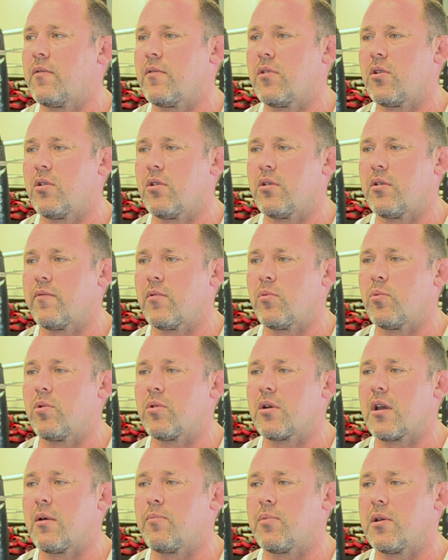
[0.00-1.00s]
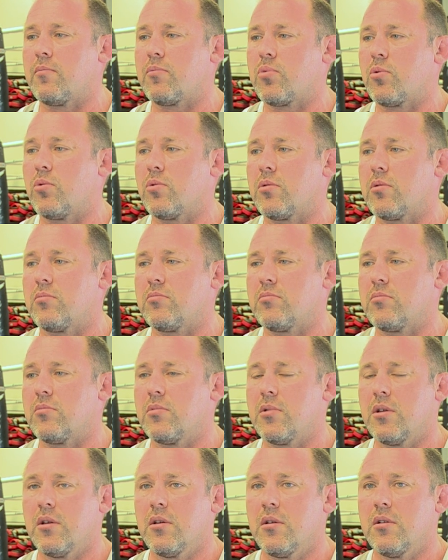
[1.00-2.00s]
ever heard of a World Cup being brought
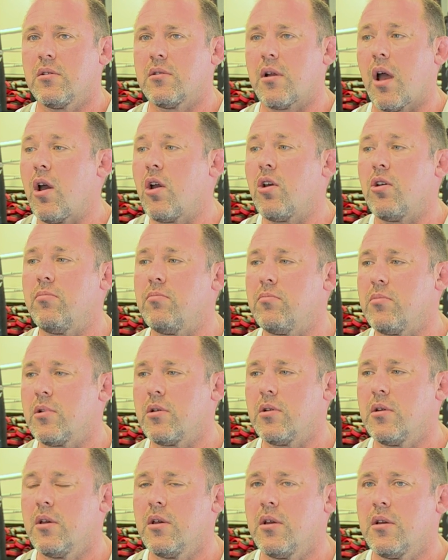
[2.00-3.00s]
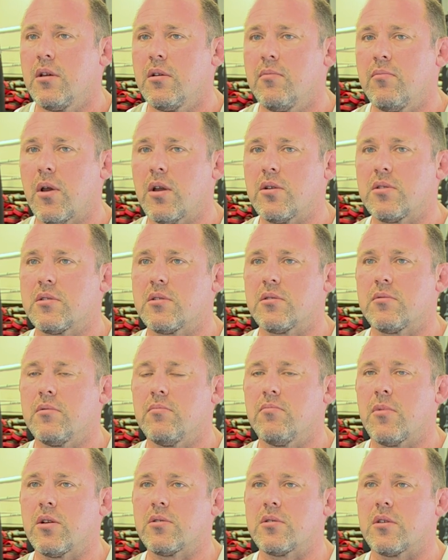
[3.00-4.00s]
home. Yeah.
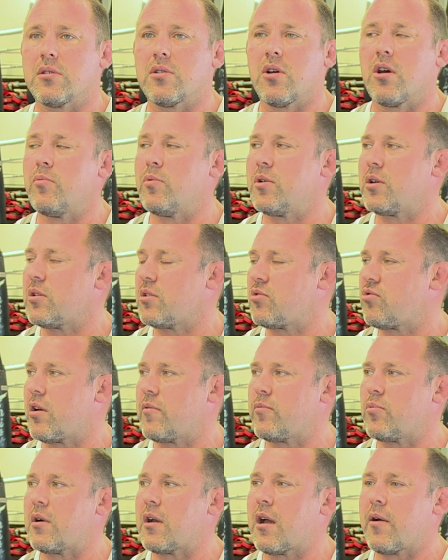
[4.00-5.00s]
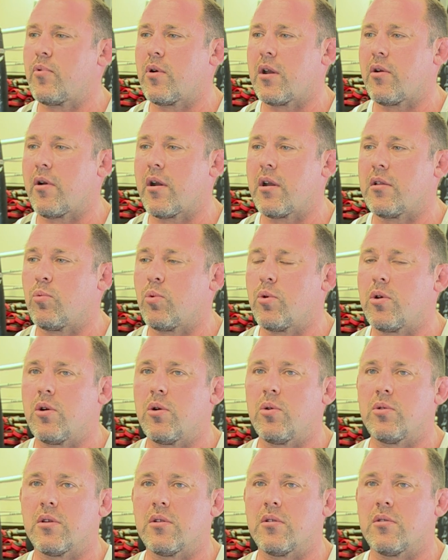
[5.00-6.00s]
Most of the time we've got to travel halfway around the
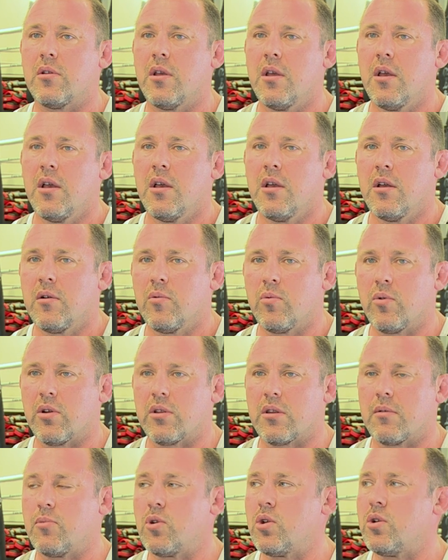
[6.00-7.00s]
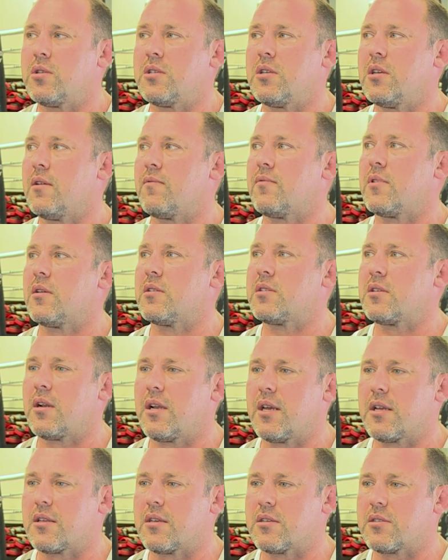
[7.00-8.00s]
world, and we're at the mercy of the
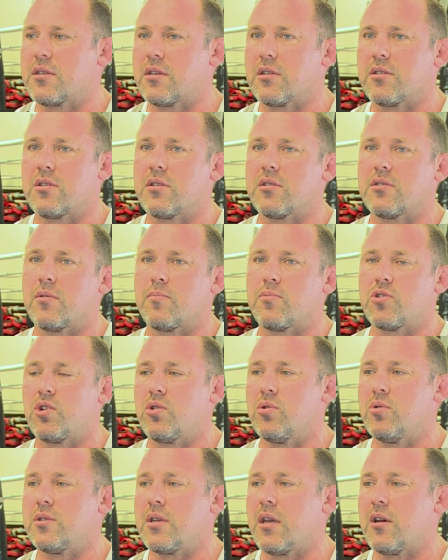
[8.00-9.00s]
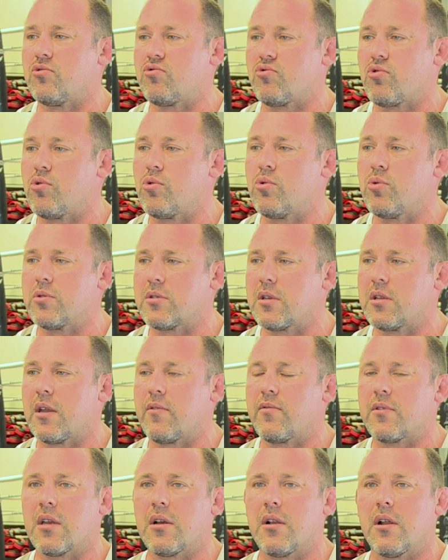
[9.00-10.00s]
selectors to choose our draws and
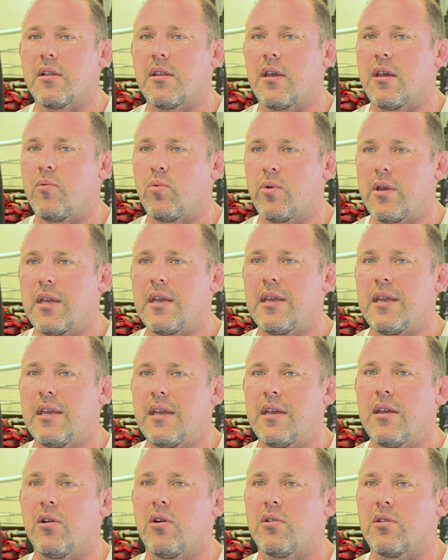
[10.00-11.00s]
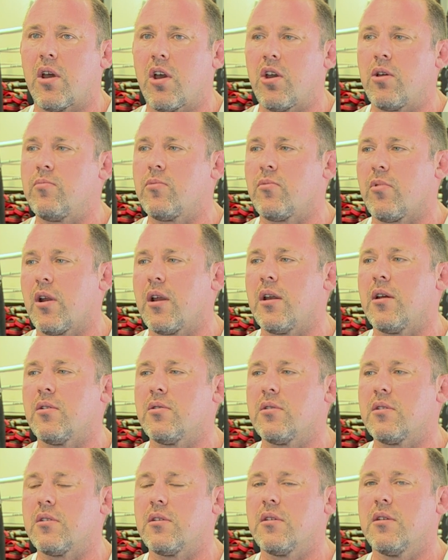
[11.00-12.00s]
everything like that. We're here on home
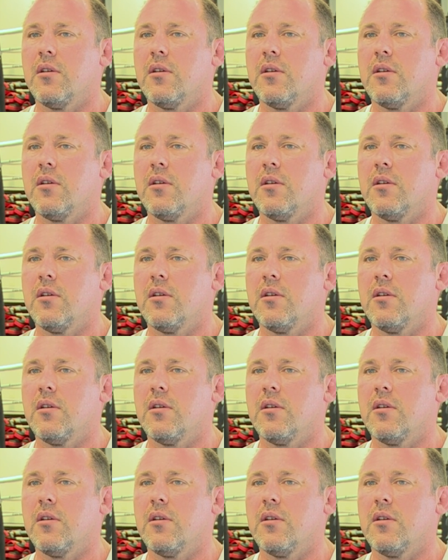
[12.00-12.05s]
ground